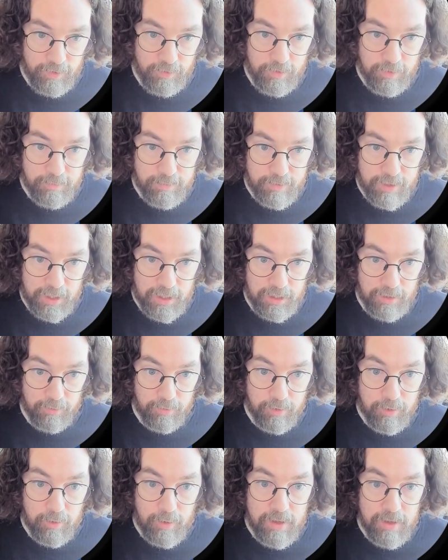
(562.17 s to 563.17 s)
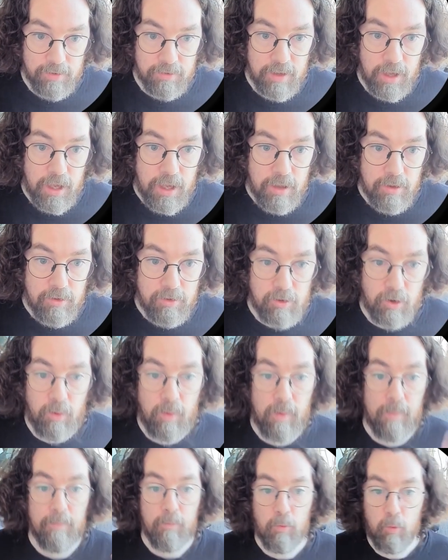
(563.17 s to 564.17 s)
this particular request. So
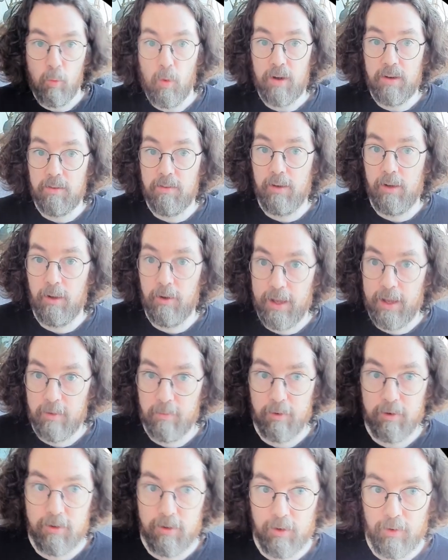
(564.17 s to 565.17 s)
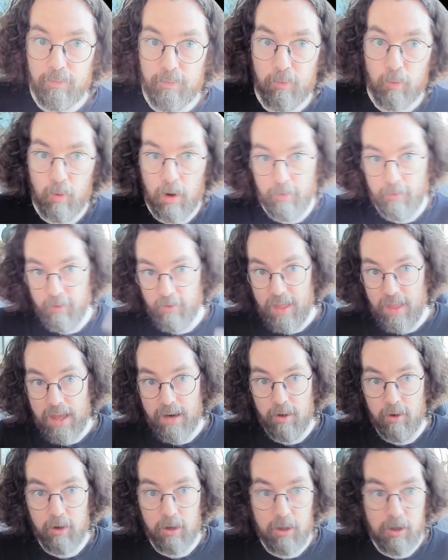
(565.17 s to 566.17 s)
what does the loan expert do? Well, for that,
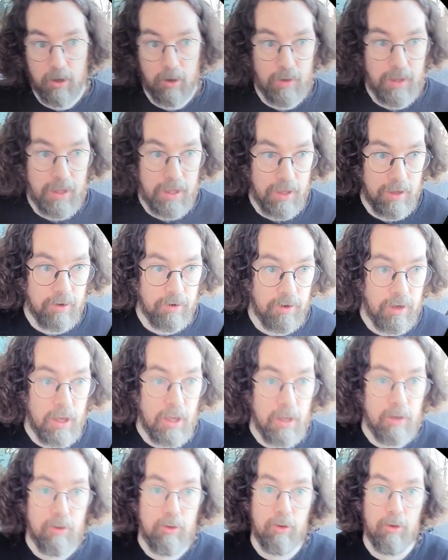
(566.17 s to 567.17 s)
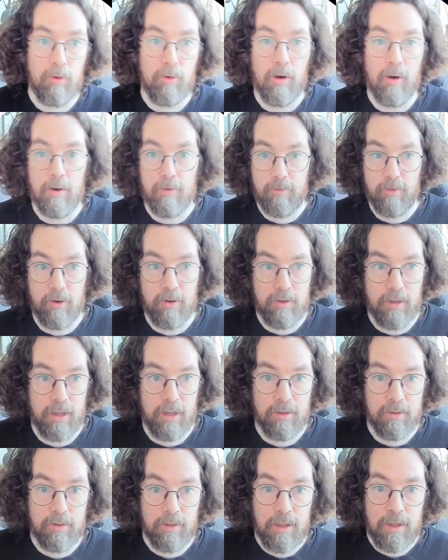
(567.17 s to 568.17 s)
I'm going to go here to our front
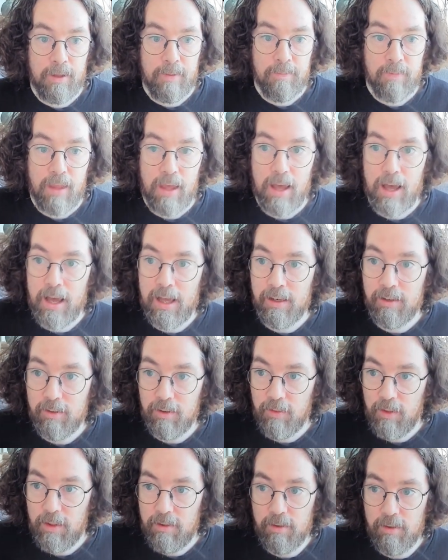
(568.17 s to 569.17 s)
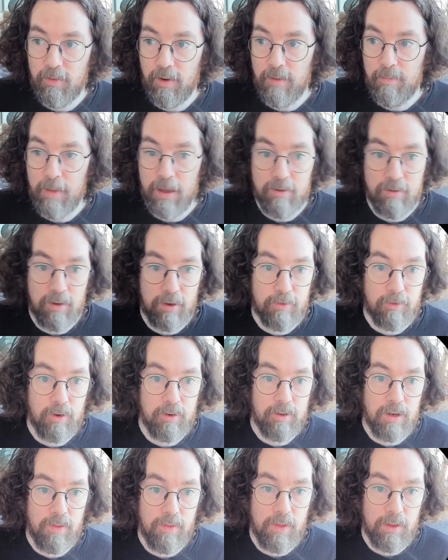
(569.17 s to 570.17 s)
end. And this is a very basic
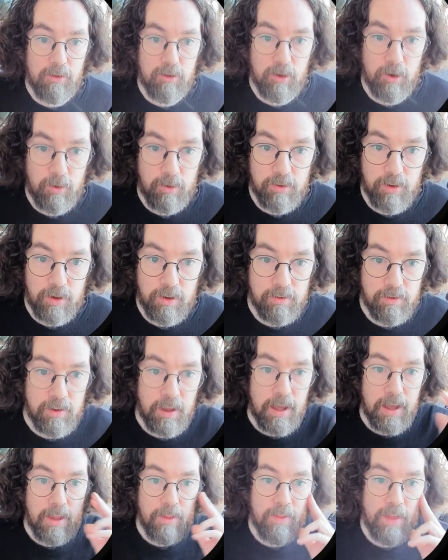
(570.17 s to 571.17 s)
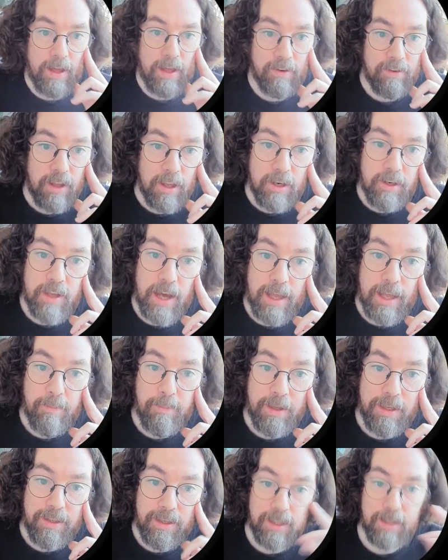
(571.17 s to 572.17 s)
front end that shows us that Niall
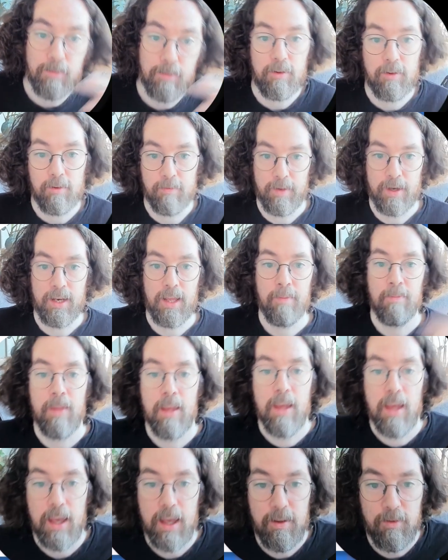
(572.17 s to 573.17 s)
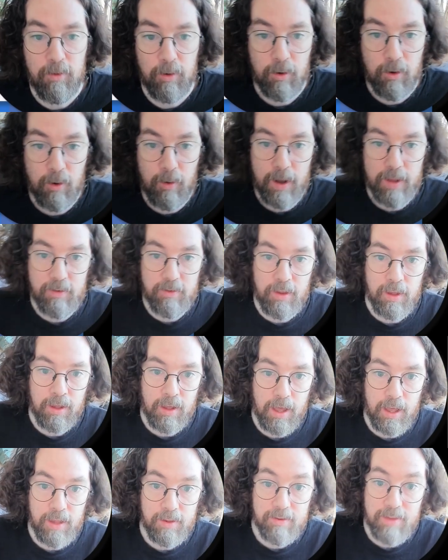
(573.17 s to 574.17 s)
P. Deehan, which is my name, is
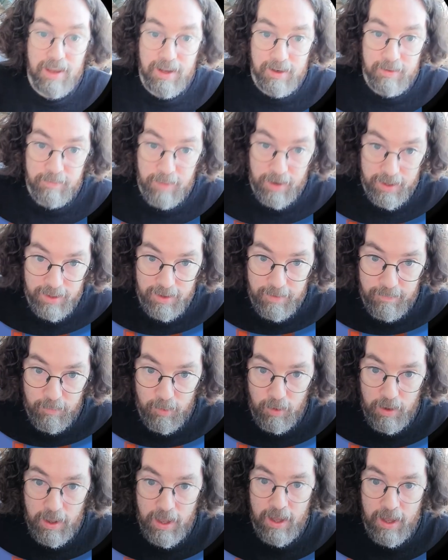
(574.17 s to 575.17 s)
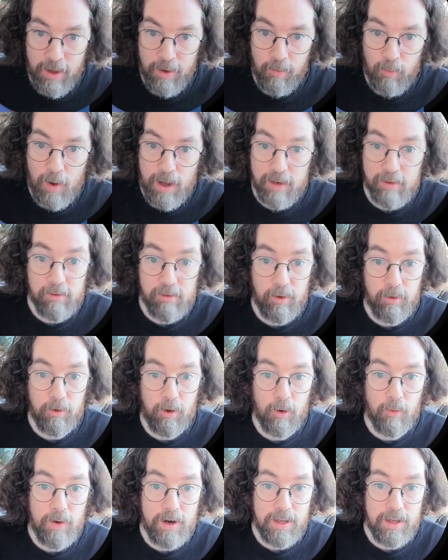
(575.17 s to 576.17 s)
requesting a second bike. while his loan
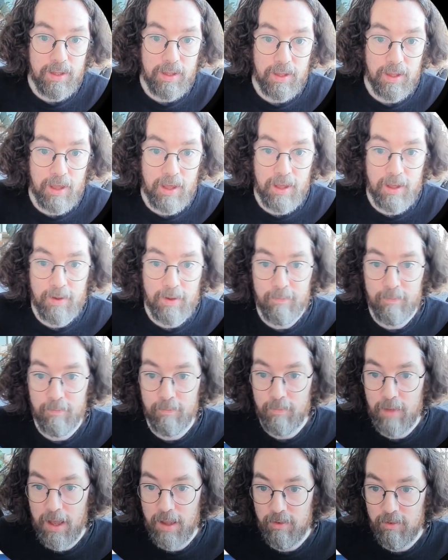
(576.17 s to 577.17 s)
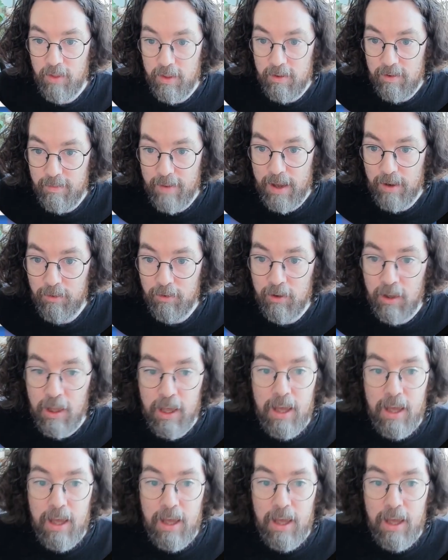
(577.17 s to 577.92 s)
already has this amount.